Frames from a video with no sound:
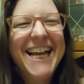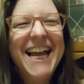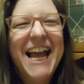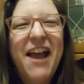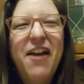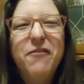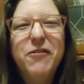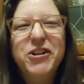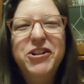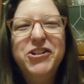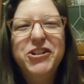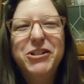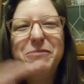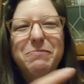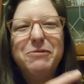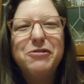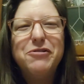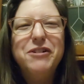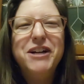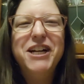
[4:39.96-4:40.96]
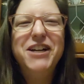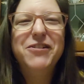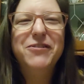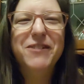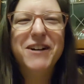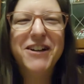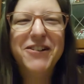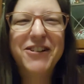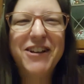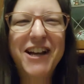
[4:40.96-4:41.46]
And we just parade
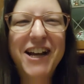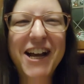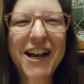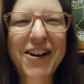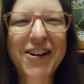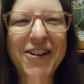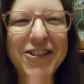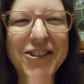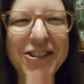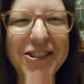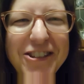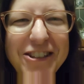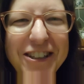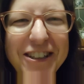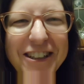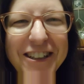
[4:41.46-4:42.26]
around the house.